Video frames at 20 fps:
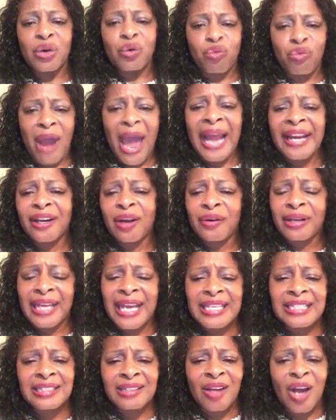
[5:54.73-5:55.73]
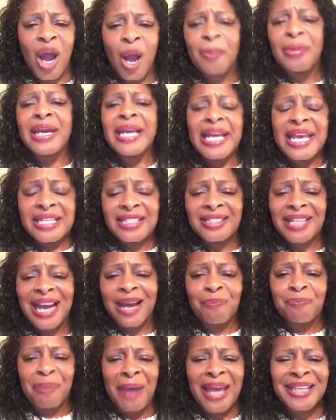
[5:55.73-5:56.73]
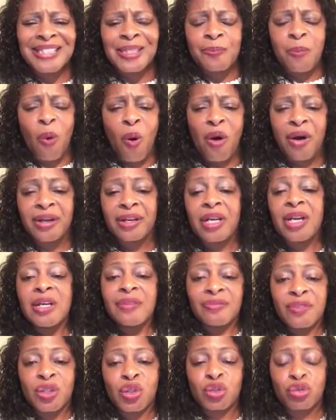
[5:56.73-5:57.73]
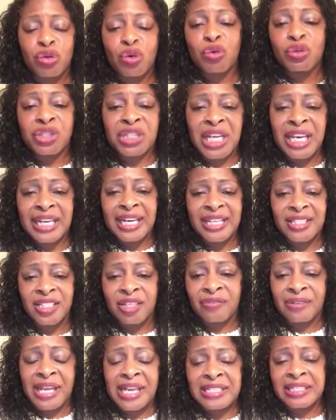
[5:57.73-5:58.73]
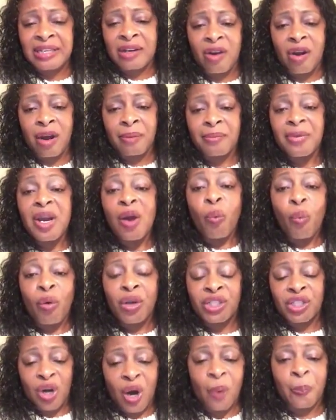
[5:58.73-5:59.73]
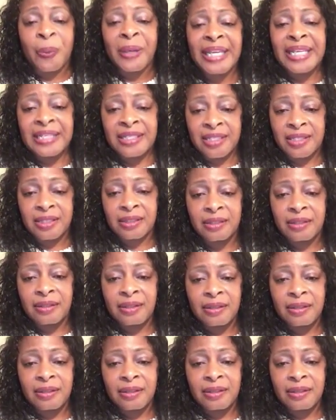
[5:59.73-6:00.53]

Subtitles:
Radical Islam is not based upon the true tenets of Islam, which are peace.